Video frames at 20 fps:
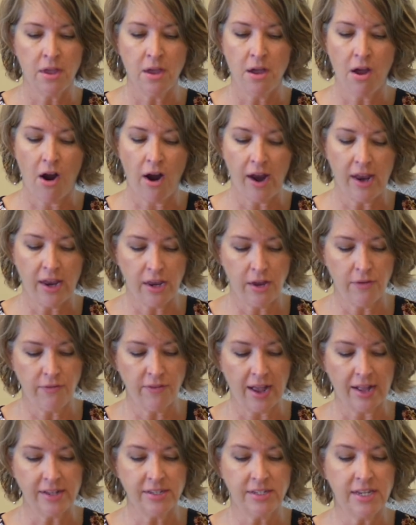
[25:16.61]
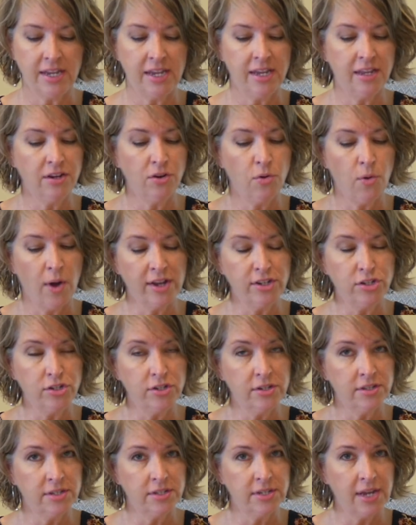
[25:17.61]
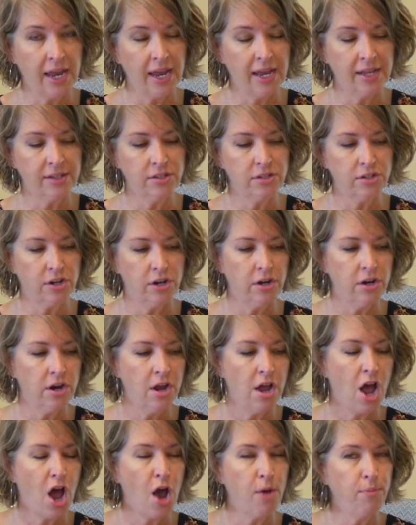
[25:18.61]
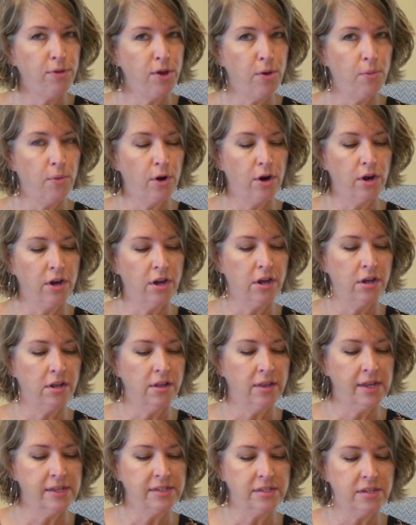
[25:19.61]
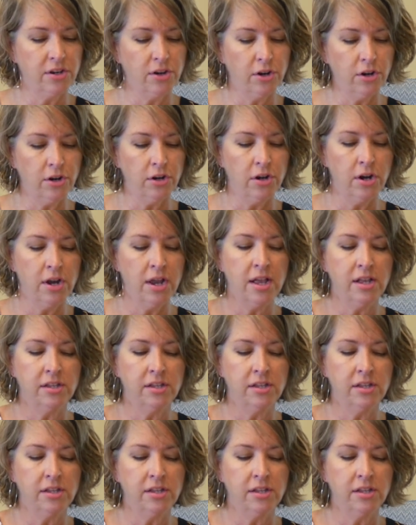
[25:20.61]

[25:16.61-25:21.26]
All right, you've got 10 questions to answer. Hope you were a good listener.